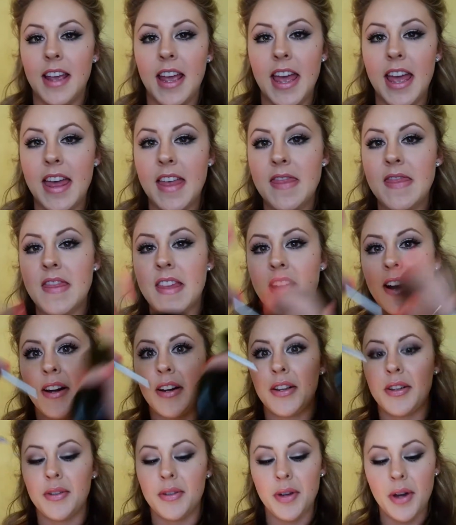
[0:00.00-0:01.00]
And there
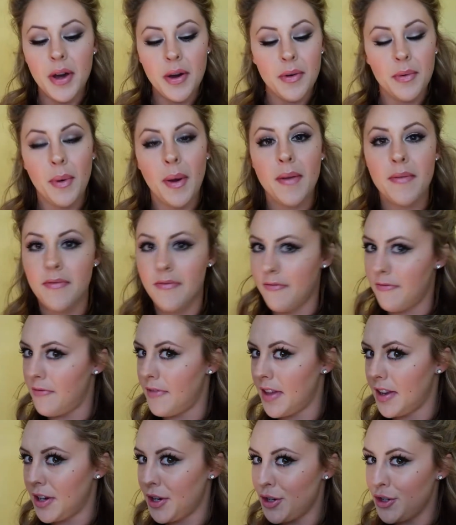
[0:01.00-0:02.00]
you go.
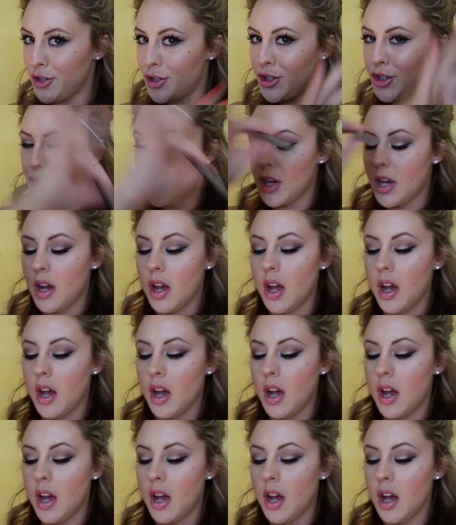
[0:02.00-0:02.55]
Finished.